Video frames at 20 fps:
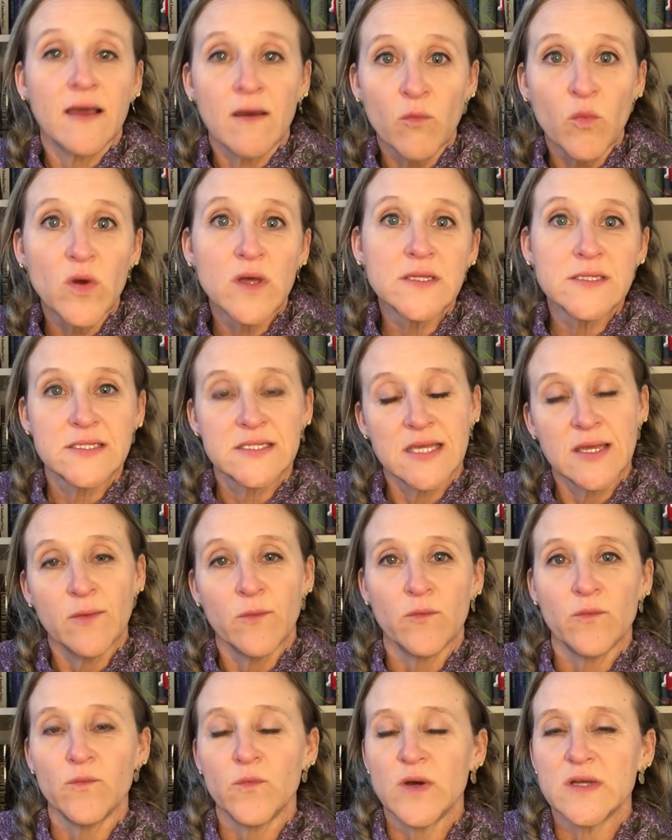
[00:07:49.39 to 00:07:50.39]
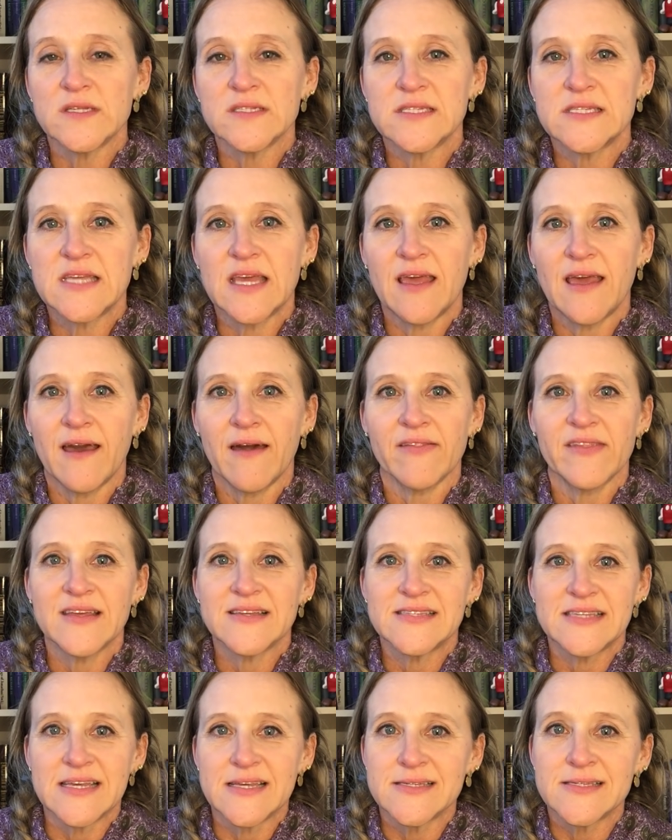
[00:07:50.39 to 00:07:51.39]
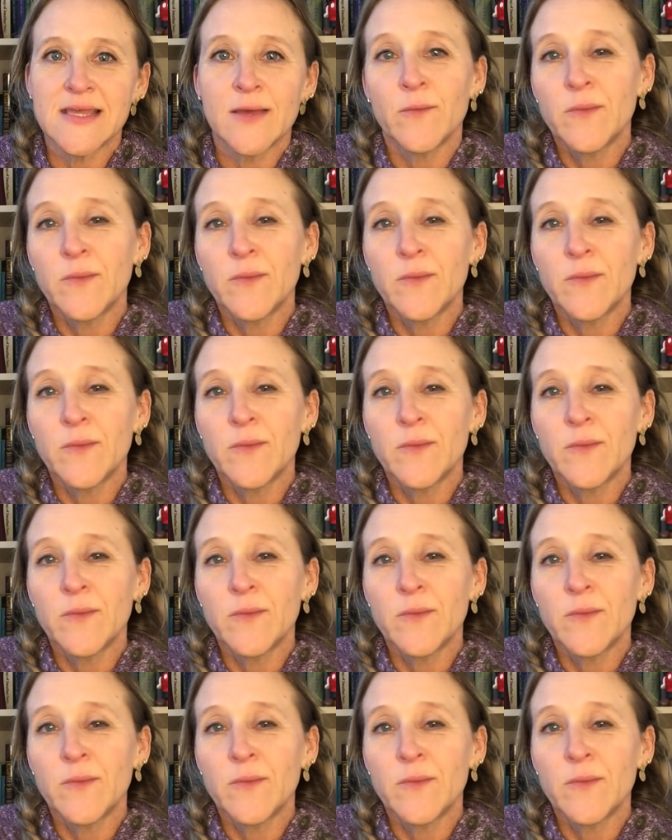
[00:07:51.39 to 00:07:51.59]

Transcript: We'll see we'll see how this is.